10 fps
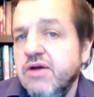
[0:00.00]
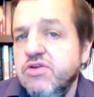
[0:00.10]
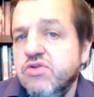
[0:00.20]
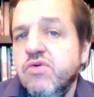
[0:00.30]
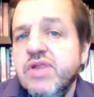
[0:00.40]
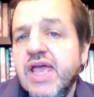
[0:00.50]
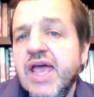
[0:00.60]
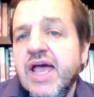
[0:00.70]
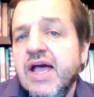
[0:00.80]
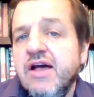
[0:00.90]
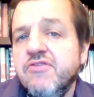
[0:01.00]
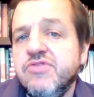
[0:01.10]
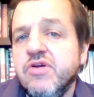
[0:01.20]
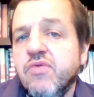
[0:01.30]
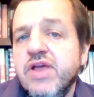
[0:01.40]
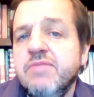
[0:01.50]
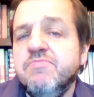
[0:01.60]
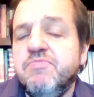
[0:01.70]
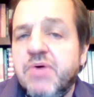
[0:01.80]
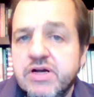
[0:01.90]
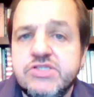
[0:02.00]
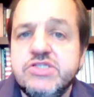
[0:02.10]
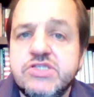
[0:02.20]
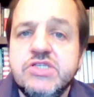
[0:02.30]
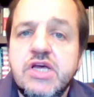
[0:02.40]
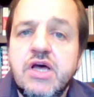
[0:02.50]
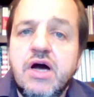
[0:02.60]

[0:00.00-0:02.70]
You don't have the great busts